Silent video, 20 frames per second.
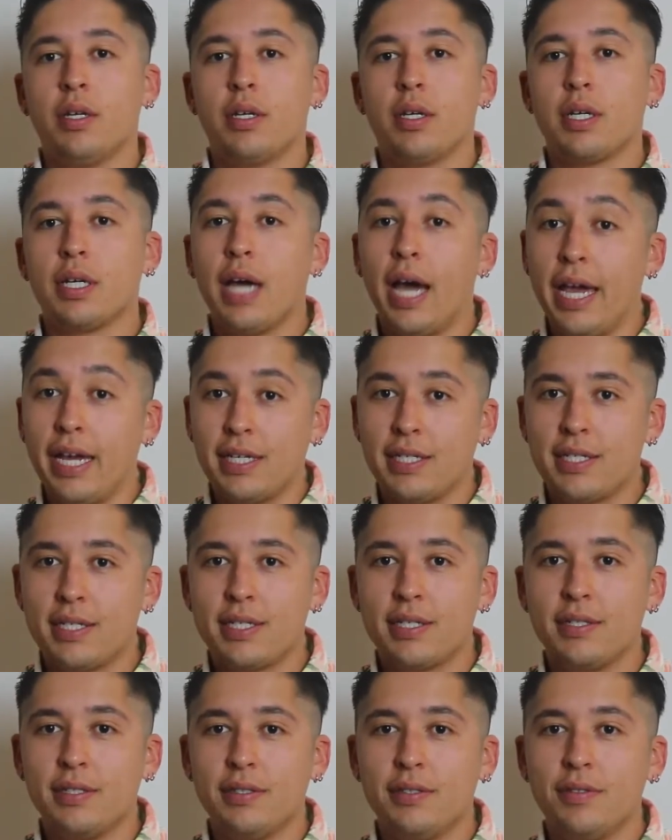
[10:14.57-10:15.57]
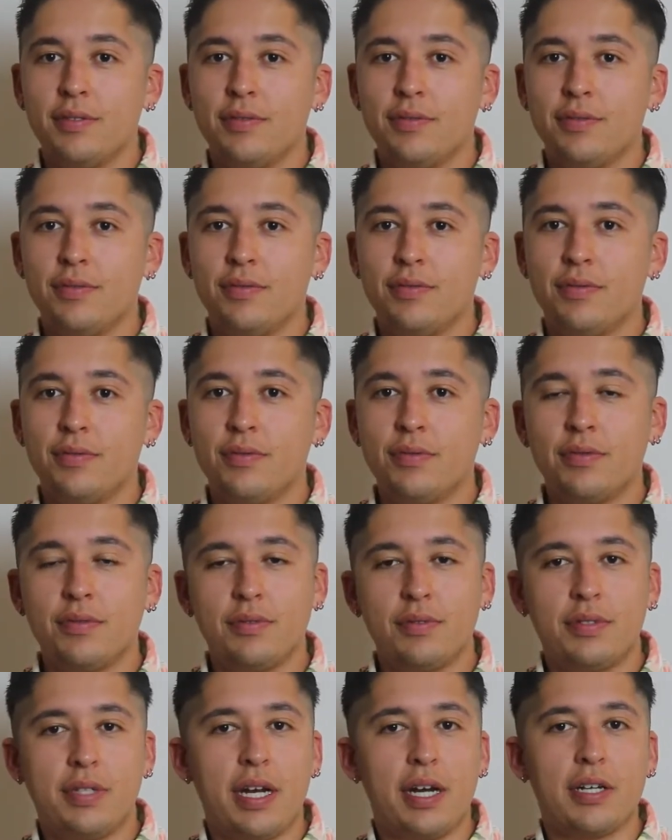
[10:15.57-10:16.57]
kikes.
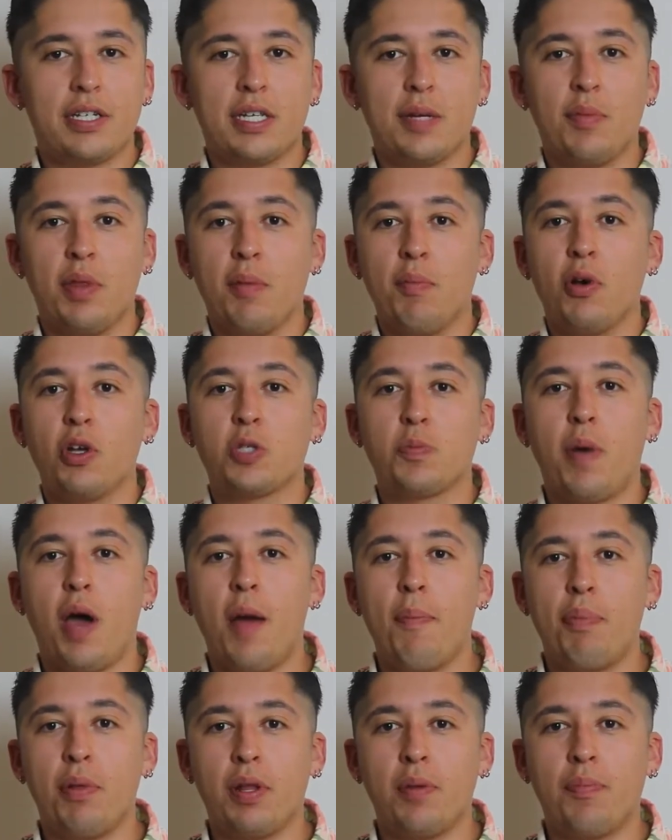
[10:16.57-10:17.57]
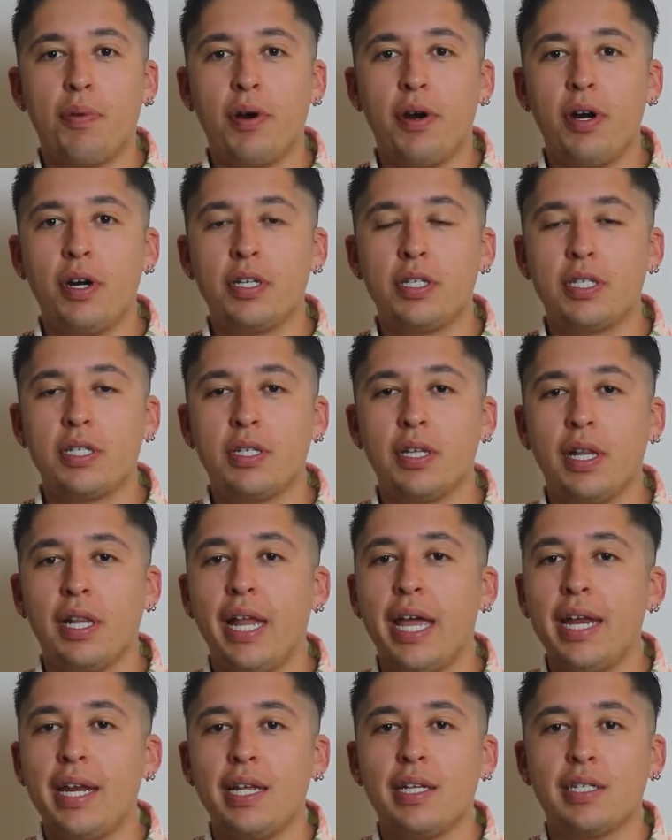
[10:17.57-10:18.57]
They're some of the most popular birds.
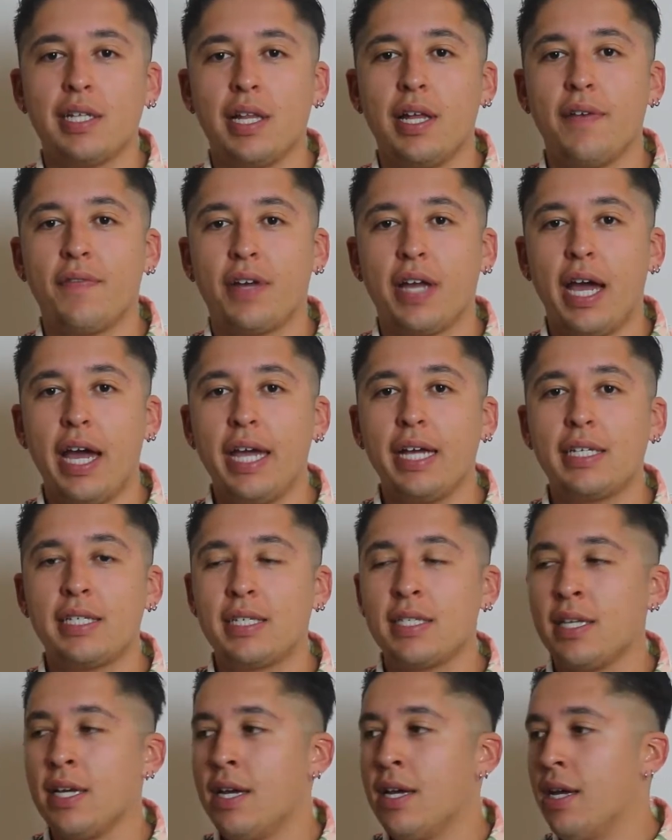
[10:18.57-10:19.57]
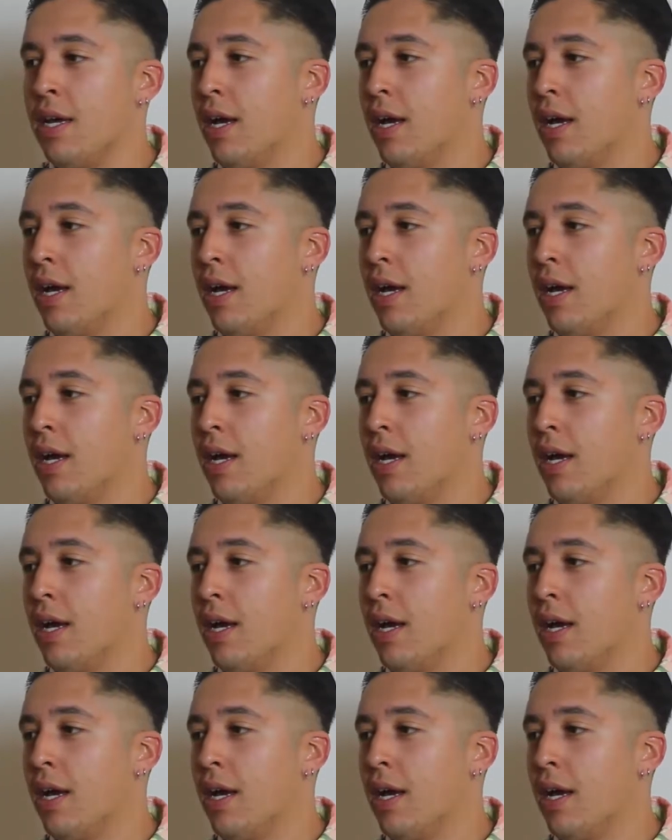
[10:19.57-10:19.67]
Ladies love kikes.